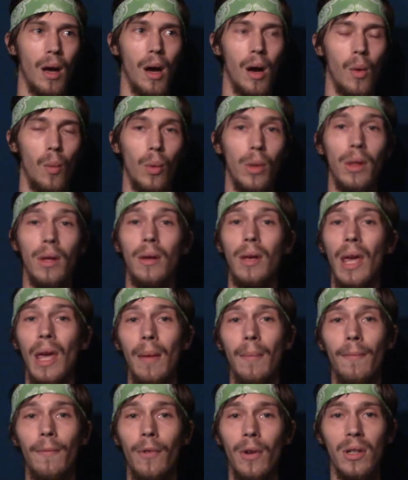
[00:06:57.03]
when the
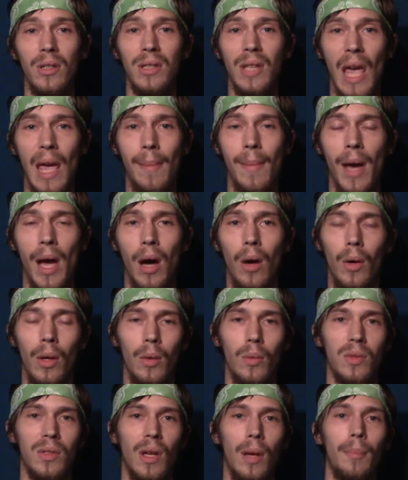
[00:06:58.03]
game first came out, it
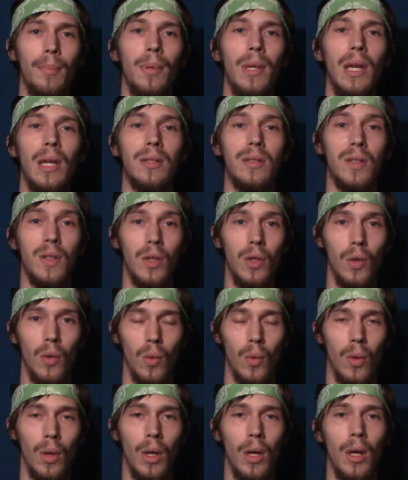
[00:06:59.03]
was on
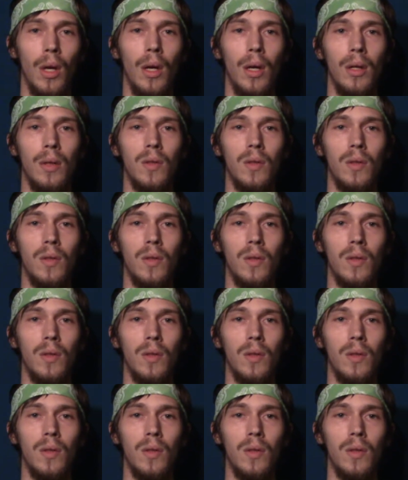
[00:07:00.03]
PS2.